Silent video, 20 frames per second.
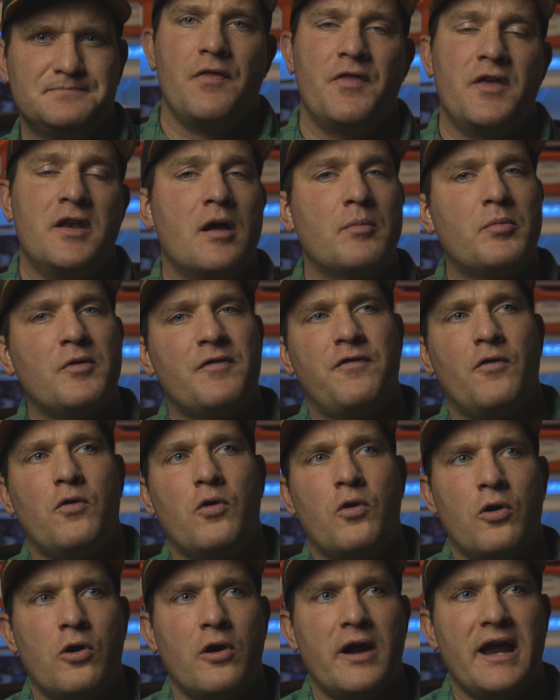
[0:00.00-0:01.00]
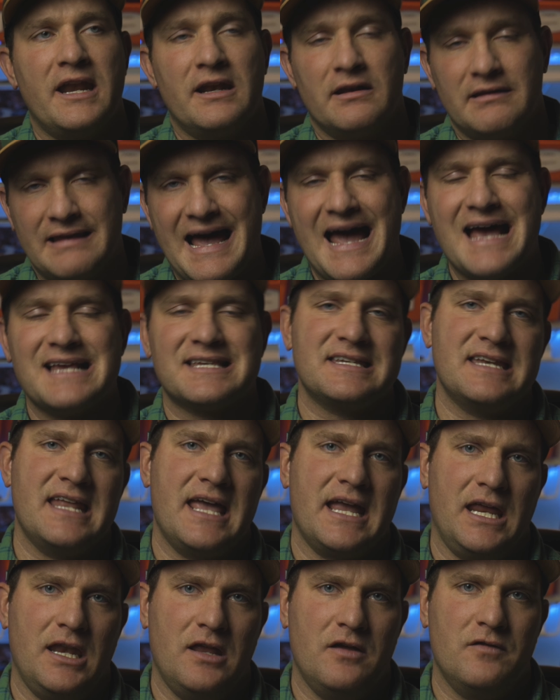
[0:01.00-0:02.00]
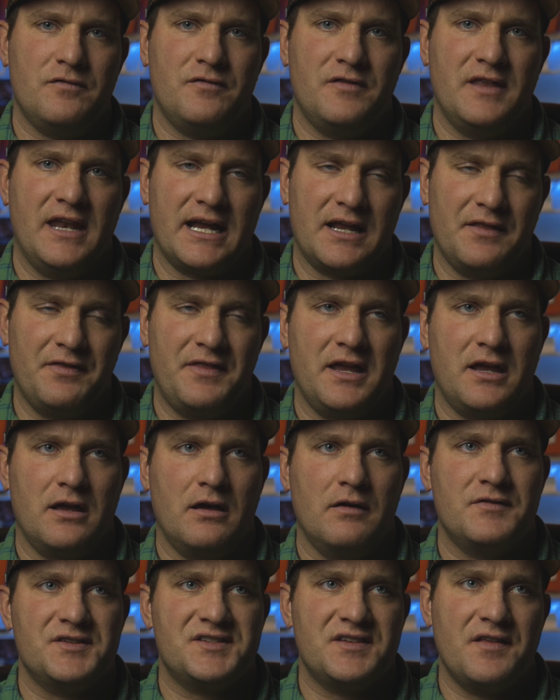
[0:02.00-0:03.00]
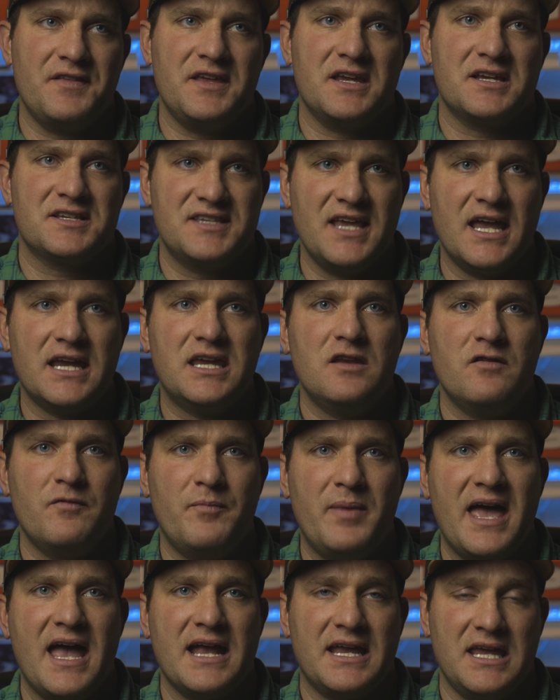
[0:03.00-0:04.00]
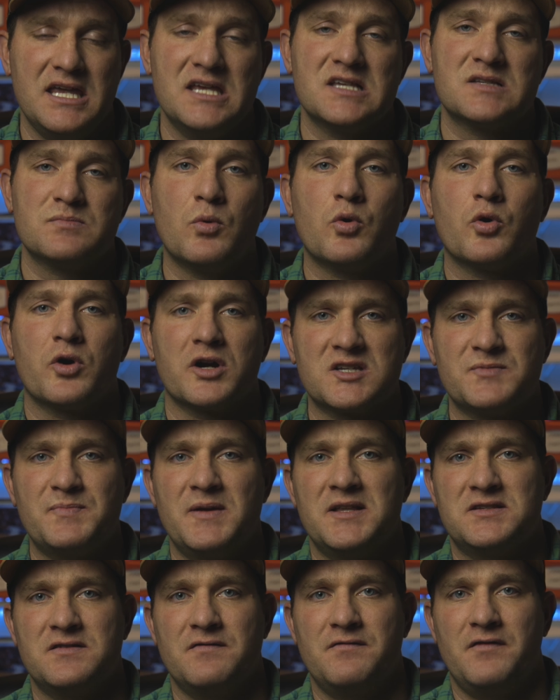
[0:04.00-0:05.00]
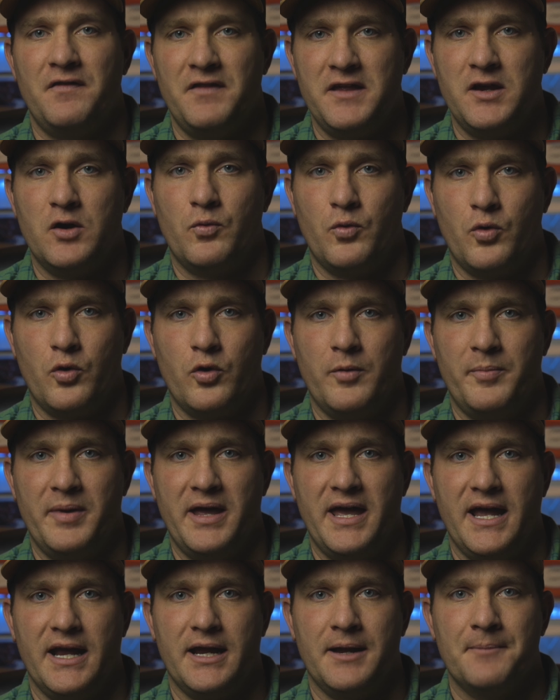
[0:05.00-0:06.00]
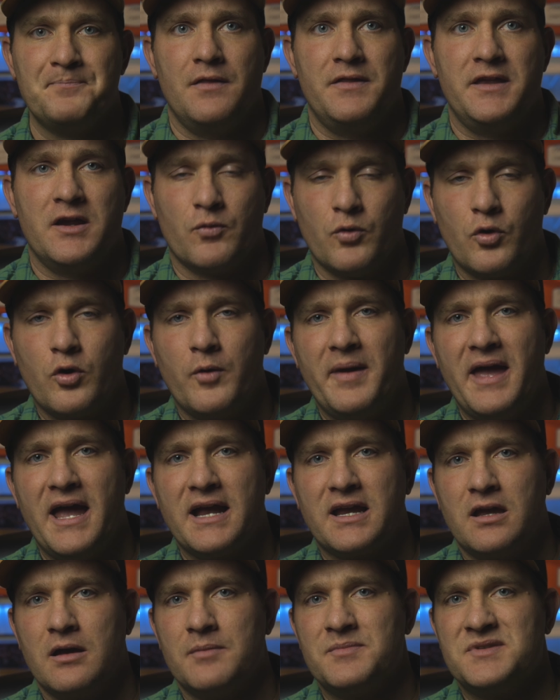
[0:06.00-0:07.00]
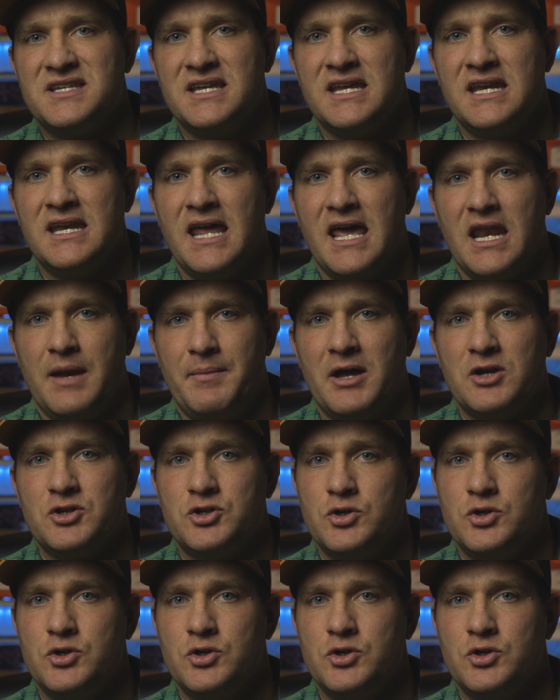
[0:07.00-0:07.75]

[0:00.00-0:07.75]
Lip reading: The number 4 and last negative that I can think of is that the executive bag is more expensive than the Aurora bag. The Aurora bag comes in at about